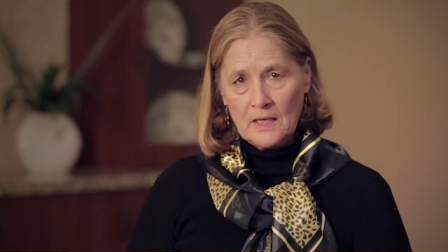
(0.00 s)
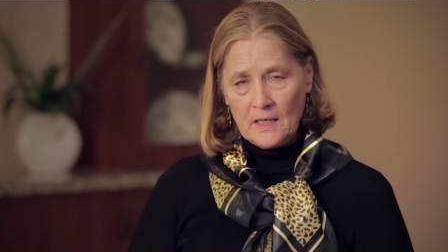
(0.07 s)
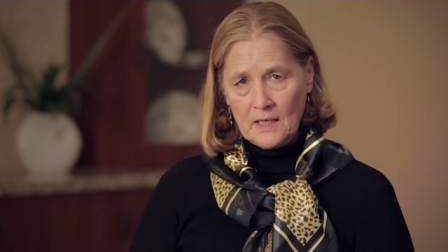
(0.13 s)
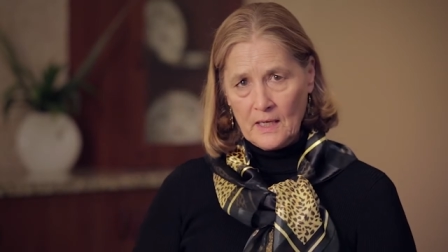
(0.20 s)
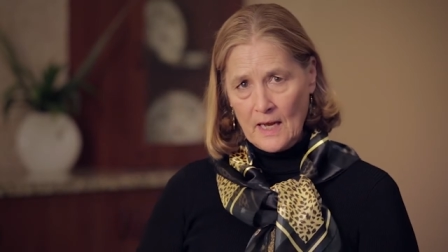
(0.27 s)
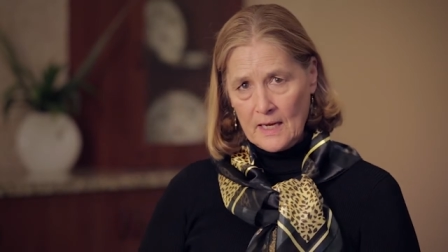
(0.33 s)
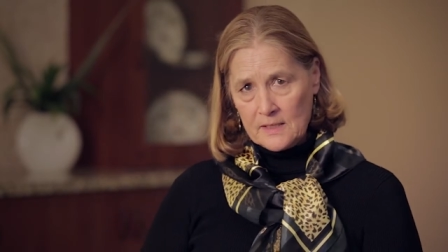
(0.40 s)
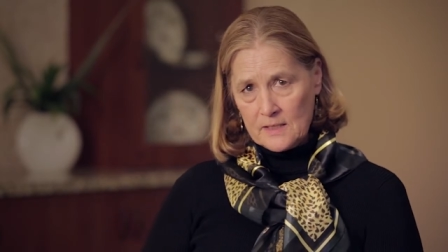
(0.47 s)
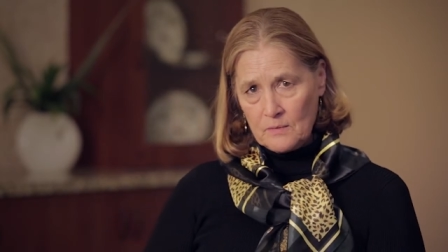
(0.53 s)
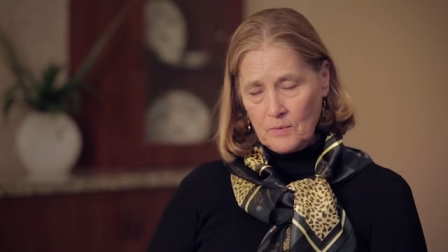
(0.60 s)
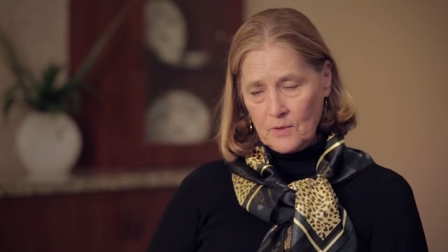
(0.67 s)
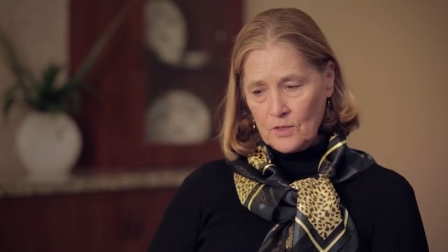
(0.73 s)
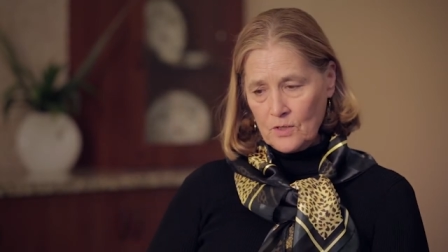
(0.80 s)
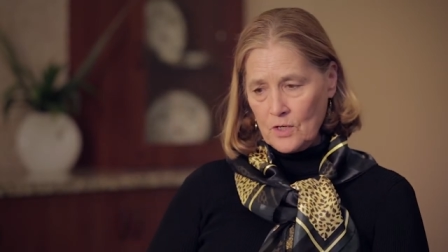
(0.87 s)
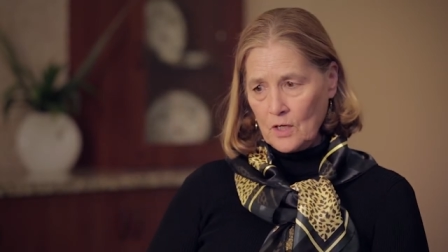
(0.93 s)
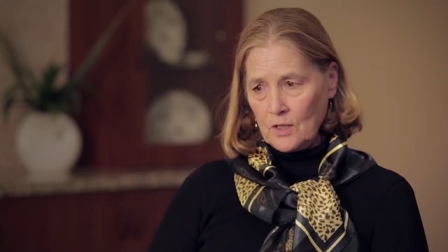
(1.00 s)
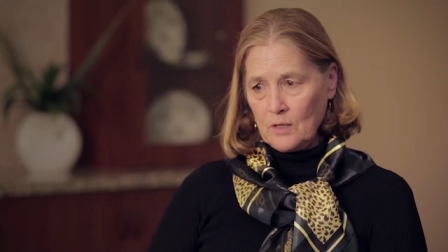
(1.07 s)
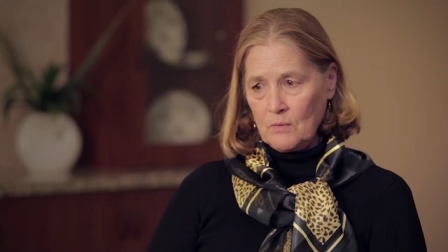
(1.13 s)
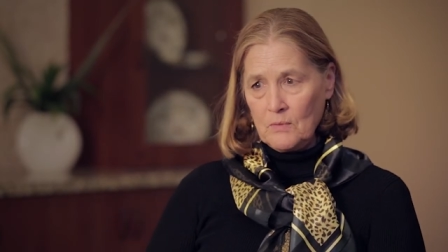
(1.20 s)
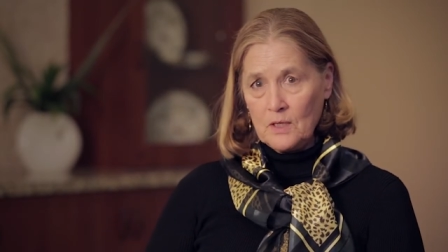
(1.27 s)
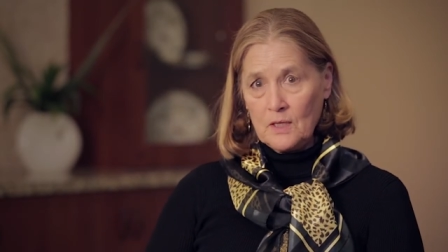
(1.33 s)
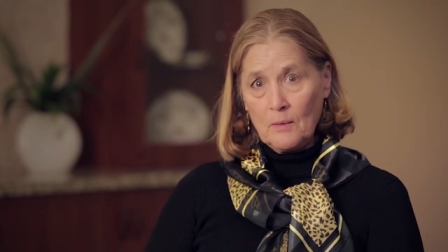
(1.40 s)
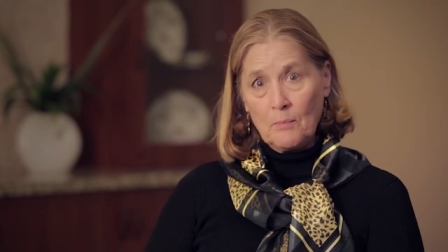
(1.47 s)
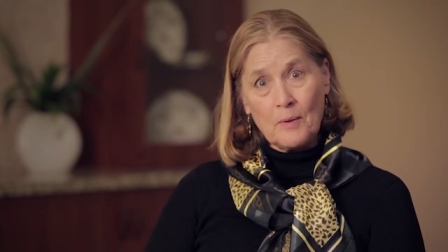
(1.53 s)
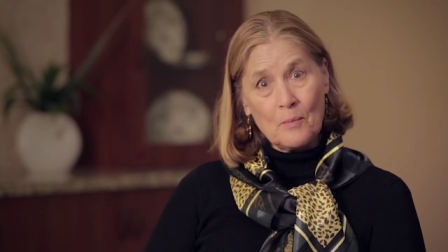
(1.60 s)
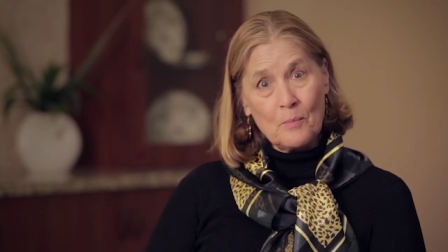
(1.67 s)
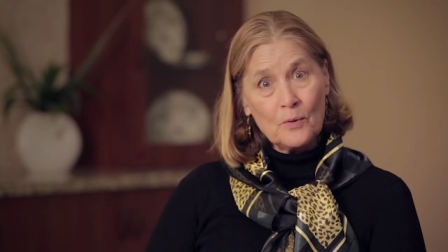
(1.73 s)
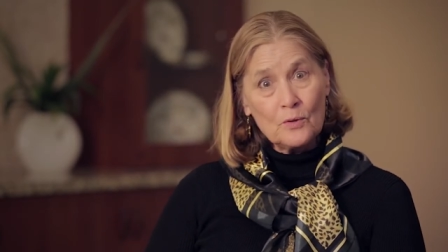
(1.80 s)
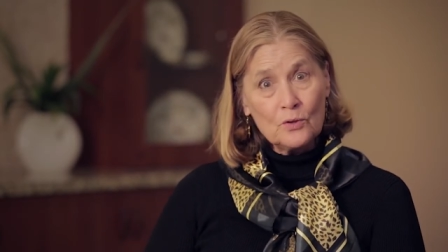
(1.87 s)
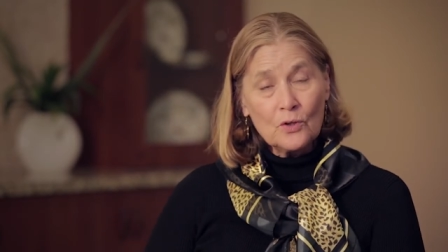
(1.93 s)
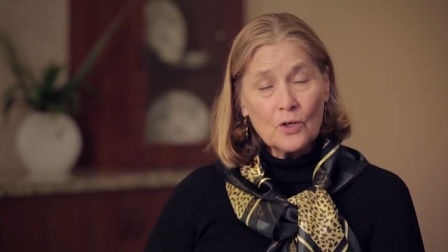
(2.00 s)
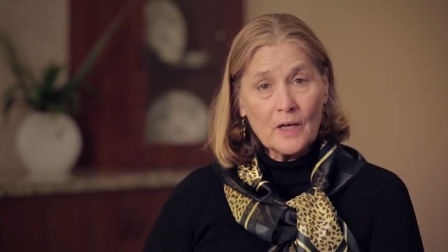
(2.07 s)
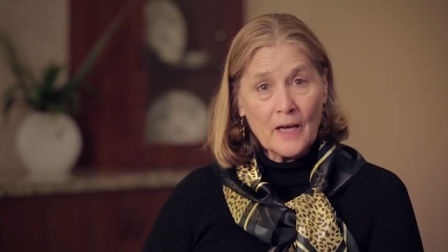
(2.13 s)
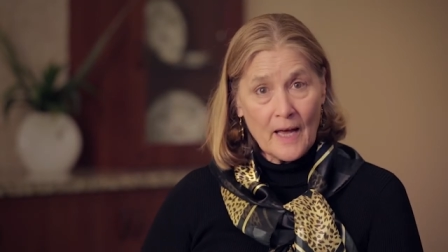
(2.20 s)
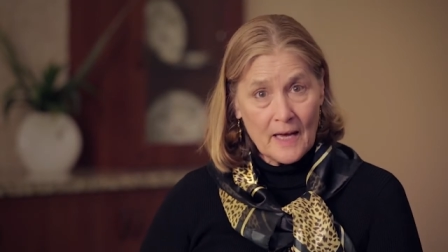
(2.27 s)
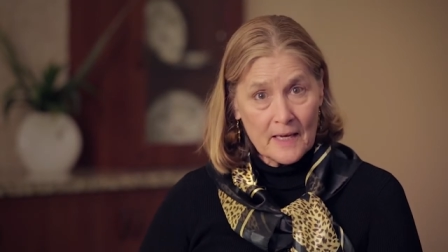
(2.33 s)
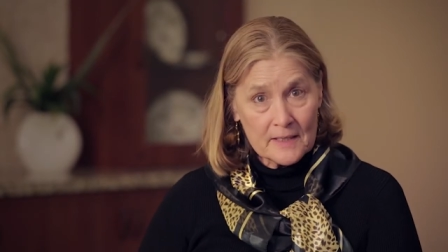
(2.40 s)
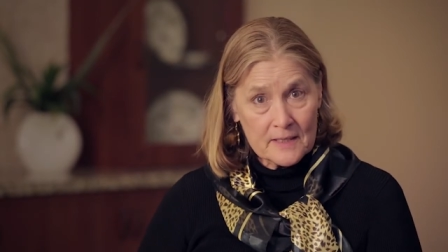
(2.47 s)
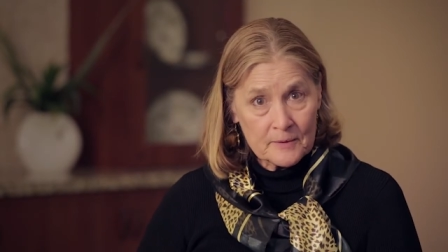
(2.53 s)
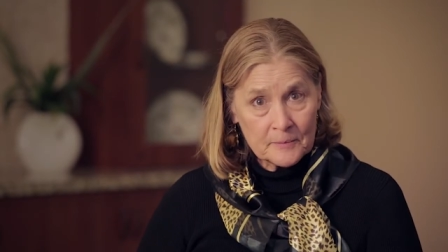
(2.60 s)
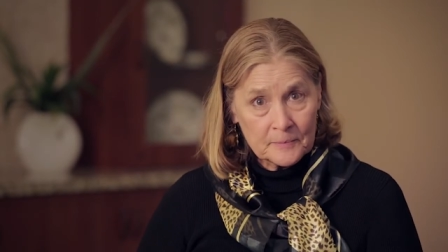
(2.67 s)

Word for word: It has to be a document that people look at.